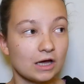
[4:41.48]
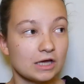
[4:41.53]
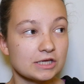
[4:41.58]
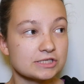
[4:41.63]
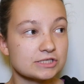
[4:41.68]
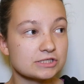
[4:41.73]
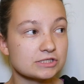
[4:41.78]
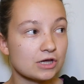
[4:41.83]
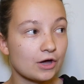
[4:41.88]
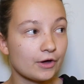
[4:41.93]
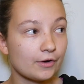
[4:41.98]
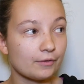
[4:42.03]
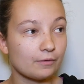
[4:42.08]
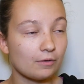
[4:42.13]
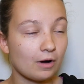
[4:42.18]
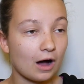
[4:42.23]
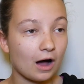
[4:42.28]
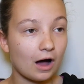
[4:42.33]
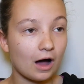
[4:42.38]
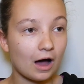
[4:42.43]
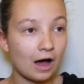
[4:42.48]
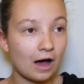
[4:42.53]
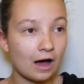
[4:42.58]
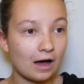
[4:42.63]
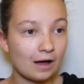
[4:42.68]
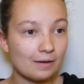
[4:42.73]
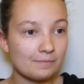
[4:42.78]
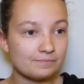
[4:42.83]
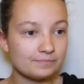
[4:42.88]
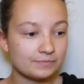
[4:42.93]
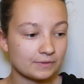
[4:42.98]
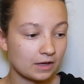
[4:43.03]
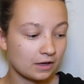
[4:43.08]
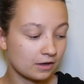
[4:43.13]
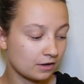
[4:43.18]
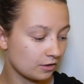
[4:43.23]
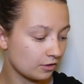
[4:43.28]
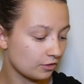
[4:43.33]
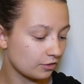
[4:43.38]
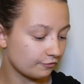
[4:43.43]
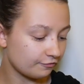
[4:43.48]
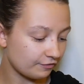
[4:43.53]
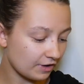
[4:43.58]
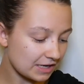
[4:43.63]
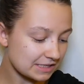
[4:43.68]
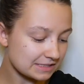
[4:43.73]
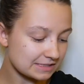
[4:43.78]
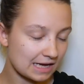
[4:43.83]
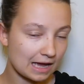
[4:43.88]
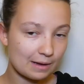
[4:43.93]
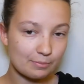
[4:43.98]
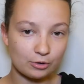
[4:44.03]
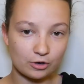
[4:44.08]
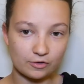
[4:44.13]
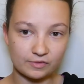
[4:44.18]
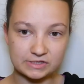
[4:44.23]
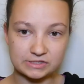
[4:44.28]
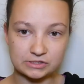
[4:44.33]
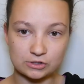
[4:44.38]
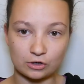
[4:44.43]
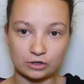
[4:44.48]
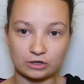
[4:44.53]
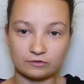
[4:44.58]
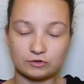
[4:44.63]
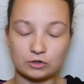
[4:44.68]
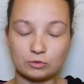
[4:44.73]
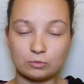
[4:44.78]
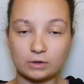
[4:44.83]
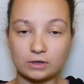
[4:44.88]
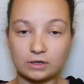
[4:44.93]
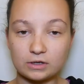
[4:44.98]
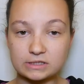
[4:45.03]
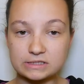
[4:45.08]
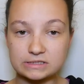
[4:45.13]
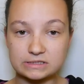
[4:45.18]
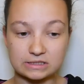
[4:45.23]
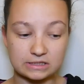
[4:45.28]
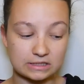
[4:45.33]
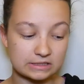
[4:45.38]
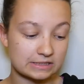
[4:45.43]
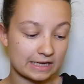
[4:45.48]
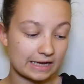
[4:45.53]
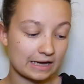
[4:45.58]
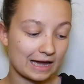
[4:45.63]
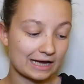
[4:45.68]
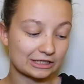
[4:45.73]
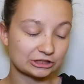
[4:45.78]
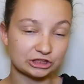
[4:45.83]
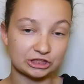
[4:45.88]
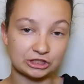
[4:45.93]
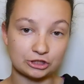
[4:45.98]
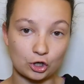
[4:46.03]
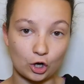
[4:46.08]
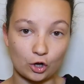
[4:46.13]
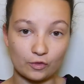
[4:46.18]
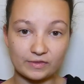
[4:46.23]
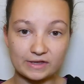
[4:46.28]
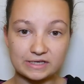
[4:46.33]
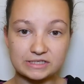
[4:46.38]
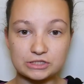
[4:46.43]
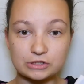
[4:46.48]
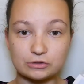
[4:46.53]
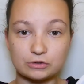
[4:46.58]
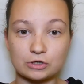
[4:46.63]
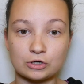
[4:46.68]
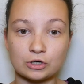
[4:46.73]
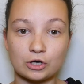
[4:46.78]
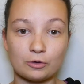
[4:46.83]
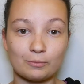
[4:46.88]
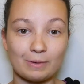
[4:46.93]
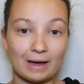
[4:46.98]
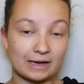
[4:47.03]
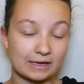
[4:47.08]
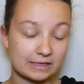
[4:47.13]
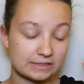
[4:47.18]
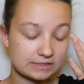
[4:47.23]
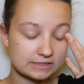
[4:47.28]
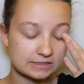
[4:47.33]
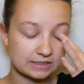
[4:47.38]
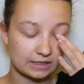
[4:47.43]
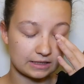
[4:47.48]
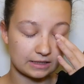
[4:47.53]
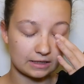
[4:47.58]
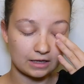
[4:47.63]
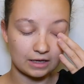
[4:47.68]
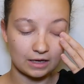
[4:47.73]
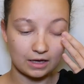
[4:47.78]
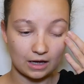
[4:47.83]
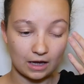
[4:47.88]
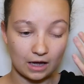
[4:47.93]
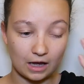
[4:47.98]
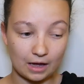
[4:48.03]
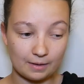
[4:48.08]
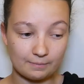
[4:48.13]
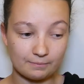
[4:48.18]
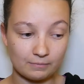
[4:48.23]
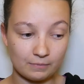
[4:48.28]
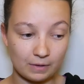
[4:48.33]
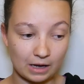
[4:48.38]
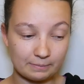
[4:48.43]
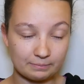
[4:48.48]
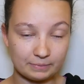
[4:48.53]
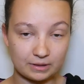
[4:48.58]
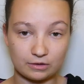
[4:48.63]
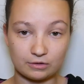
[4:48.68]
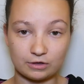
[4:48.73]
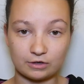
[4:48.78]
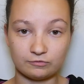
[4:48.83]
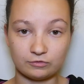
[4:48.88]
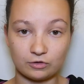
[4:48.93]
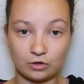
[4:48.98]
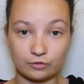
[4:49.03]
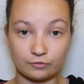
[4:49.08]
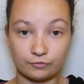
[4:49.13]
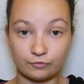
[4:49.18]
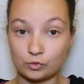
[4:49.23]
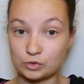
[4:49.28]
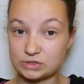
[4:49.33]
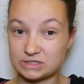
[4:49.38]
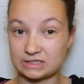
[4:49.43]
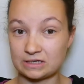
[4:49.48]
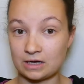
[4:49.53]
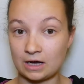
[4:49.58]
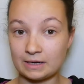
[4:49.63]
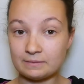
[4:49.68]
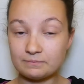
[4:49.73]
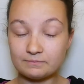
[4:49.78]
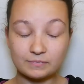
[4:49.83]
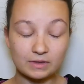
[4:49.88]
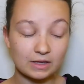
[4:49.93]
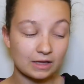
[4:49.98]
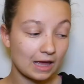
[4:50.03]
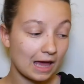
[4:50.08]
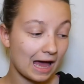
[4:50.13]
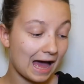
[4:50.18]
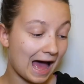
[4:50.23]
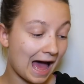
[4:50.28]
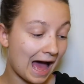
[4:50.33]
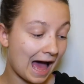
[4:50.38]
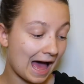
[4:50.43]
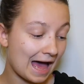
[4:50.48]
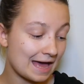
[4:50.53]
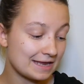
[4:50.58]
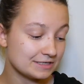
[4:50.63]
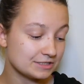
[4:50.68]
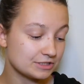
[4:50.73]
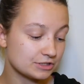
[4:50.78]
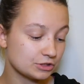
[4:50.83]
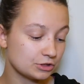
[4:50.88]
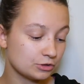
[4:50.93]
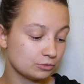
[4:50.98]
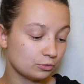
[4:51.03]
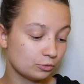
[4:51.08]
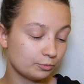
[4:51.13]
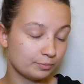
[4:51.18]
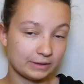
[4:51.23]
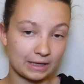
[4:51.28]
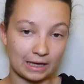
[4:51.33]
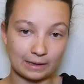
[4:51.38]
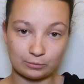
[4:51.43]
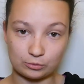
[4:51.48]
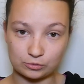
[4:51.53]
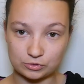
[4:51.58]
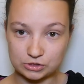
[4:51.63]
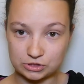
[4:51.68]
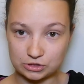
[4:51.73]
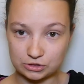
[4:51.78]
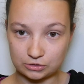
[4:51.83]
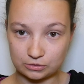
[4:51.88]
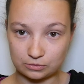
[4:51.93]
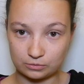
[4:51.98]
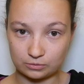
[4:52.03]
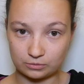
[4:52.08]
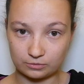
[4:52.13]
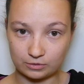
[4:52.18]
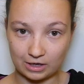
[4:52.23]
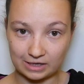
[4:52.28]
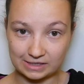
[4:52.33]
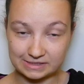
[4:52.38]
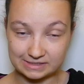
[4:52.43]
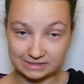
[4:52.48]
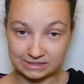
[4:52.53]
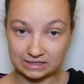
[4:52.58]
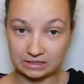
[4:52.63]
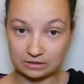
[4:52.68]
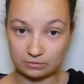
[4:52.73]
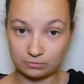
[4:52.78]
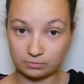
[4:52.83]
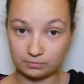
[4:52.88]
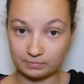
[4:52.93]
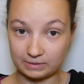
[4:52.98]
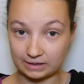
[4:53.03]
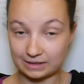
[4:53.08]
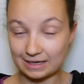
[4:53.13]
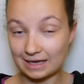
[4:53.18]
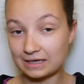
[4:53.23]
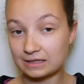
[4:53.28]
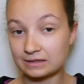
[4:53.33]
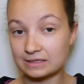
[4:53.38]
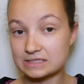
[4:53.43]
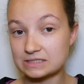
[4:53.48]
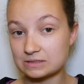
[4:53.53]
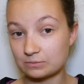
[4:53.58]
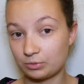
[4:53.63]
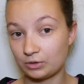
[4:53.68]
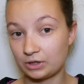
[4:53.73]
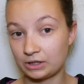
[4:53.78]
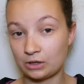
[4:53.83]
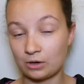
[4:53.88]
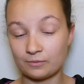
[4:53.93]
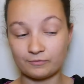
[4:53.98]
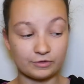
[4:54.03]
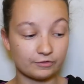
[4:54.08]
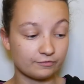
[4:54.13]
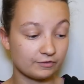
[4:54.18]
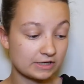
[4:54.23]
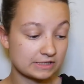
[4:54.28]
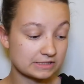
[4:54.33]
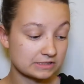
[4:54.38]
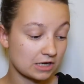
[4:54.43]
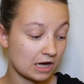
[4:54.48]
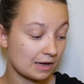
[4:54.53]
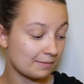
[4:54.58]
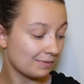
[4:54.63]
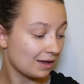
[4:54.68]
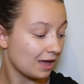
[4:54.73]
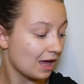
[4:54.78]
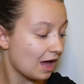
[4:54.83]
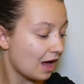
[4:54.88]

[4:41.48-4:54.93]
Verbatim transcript: So the first day I put this on, if you want to see the day I actually got this, you can go back and see my period vlog 49, and you will be able to see me getting this and putting it on for the first time.